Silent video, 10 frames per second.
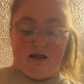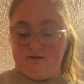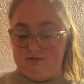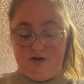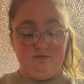
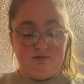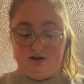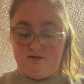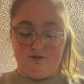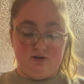don't know,
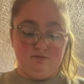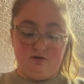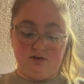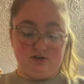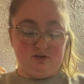whatever you
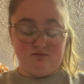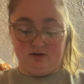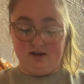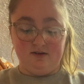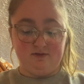want to do,
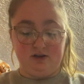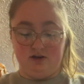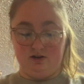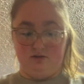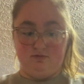whatever
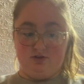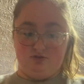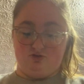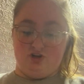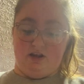you do with your
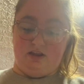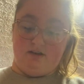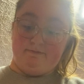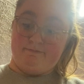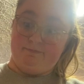chicken.